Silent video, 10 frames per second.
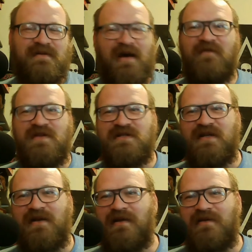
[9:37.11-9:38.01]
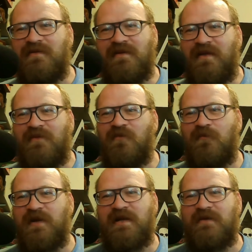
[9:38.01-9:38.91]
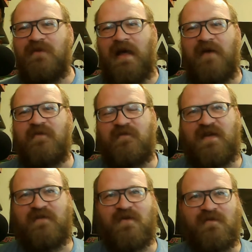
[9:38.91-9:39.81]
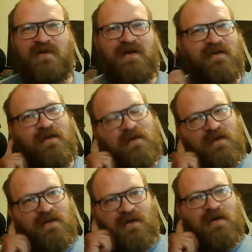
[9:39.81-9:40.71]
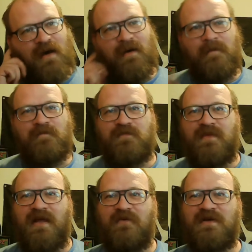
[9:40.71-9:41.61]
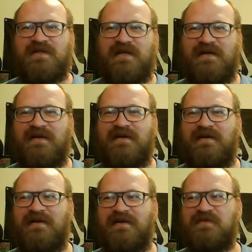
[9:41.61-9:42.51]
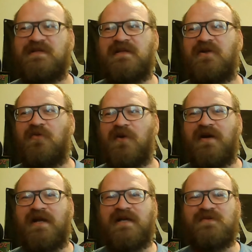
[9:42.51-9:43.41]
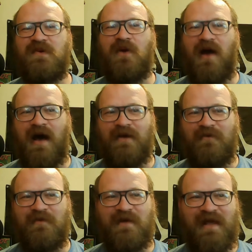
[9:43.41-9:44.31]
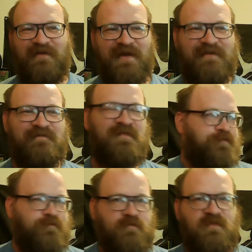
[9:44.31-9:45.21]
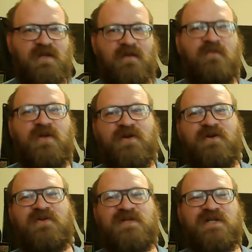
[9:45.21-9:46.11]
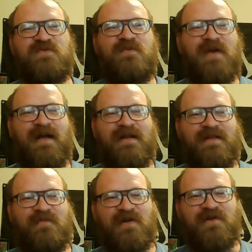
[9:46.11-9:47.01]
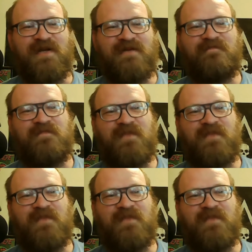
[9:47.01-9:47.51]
Obviously, it, it, we didn't have a fever, but um, it was a uh, it was a little worry because we were hot when we came in. But the good news is when we got in the building.